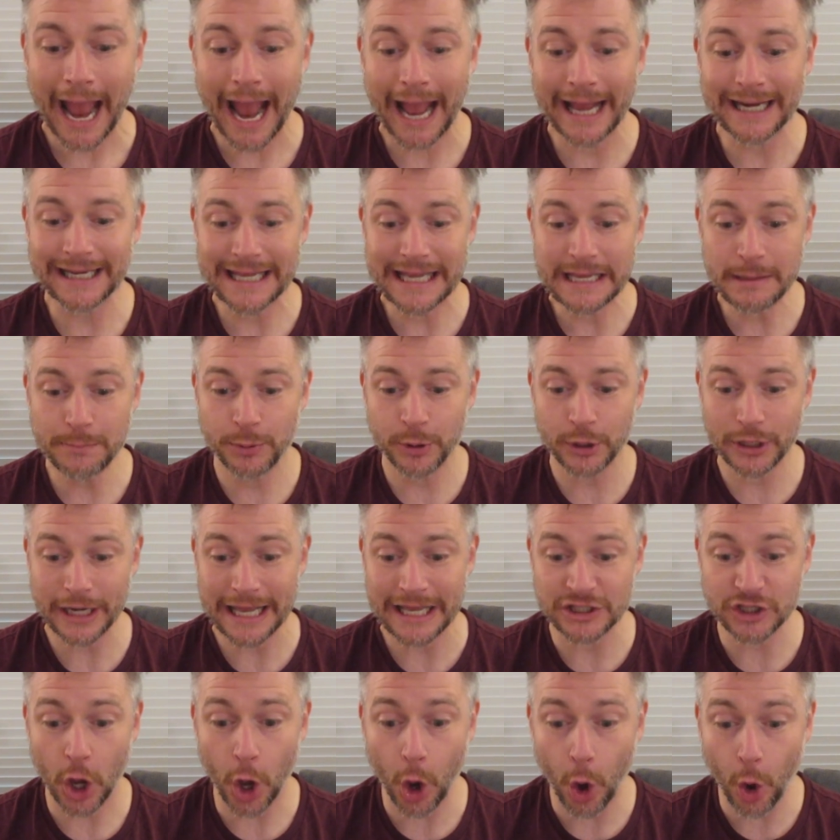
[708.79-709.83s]
And he put
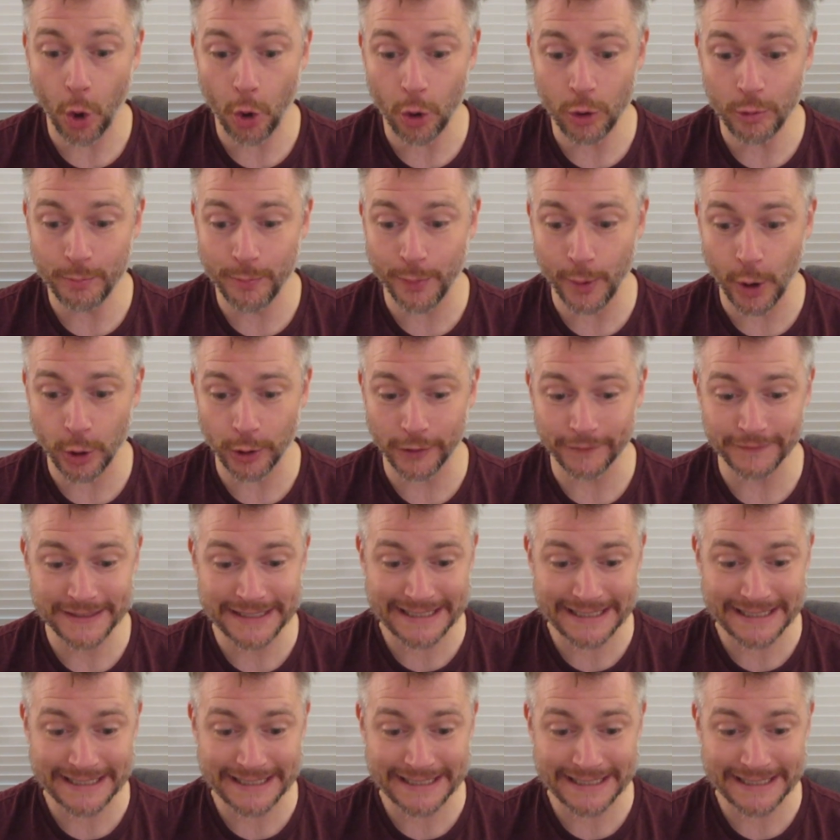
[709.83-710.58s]
his whole bowl of